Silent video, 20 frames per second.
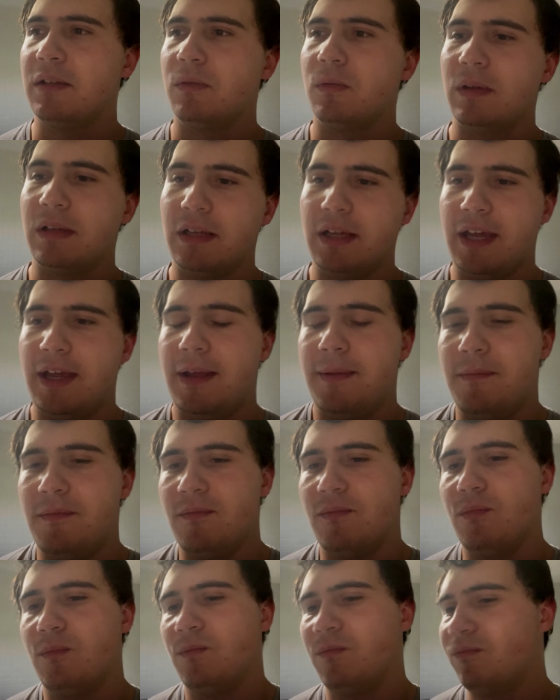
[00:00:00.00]

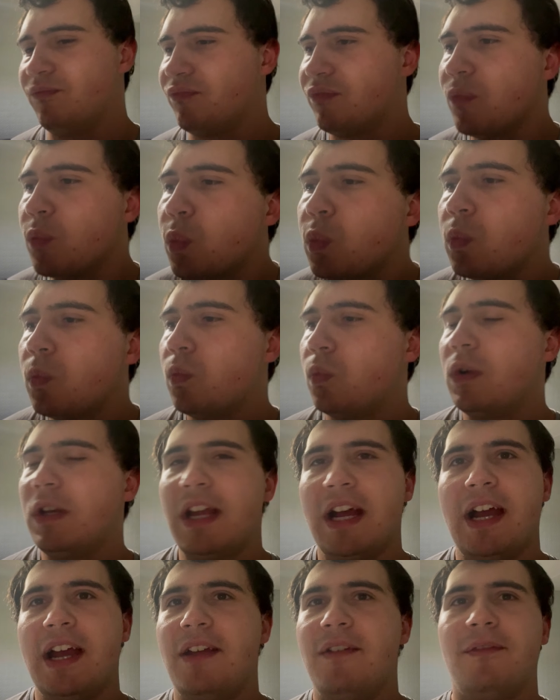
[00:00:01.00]
um, would
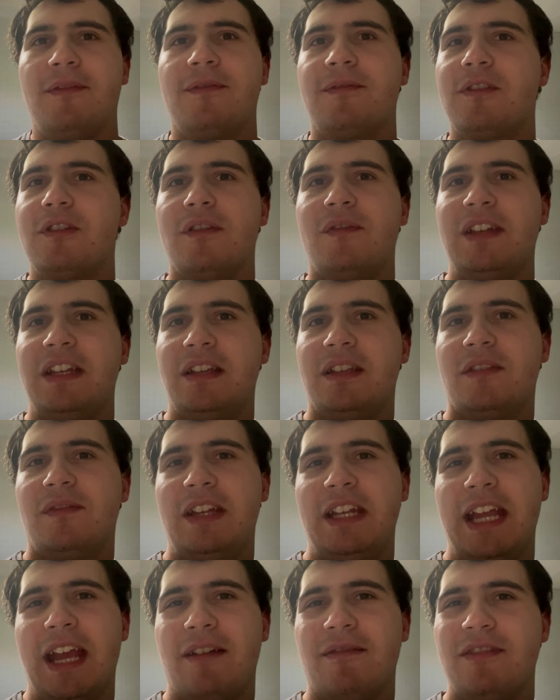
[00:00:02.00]
I have covered this
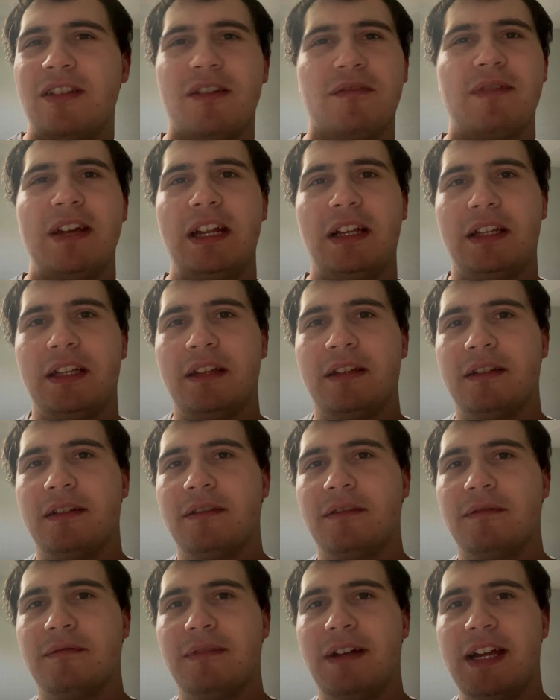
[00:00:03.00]
video? Not really,
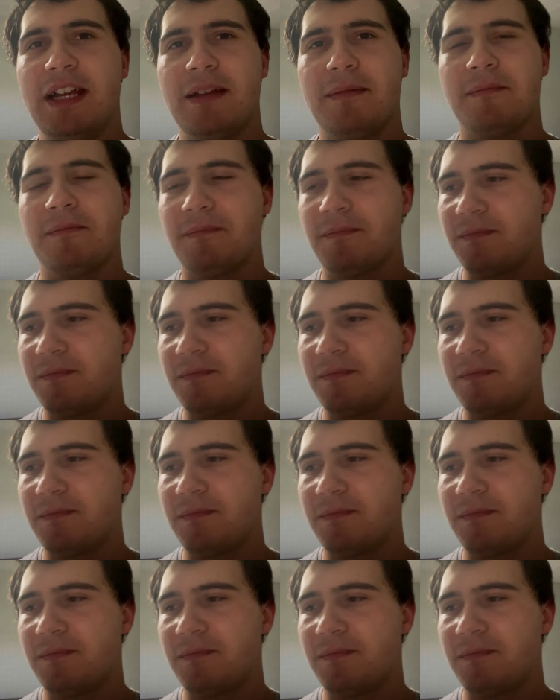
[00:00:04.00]
right?